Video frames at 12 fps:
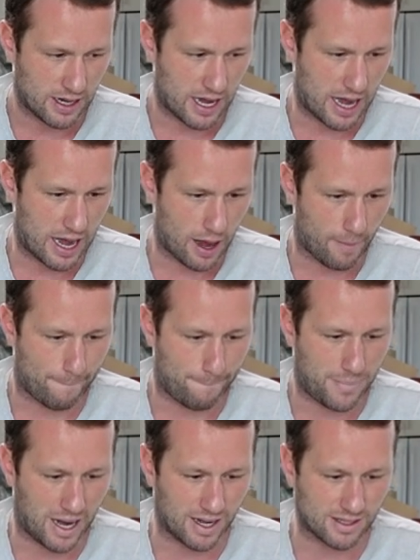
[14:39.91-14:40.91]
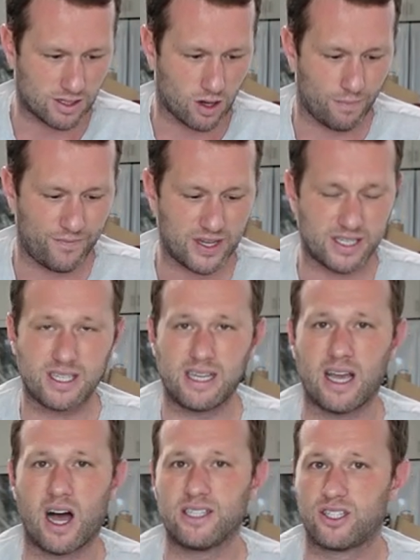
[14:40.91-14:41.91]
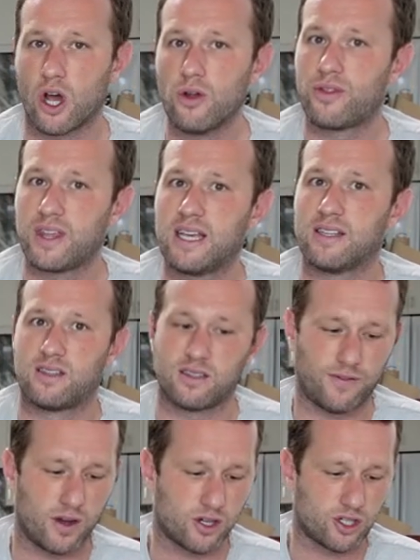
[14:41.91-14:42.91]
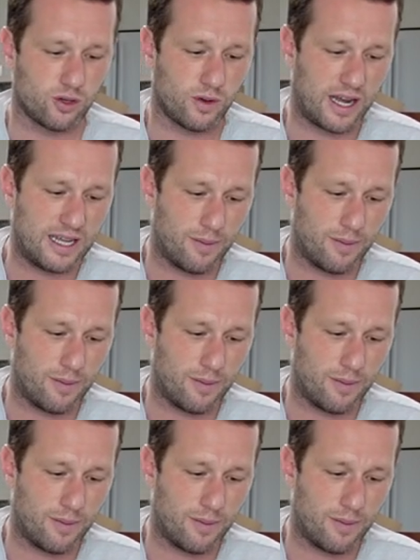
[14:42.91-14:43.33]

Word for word: But obviously, I don't think it's as functional.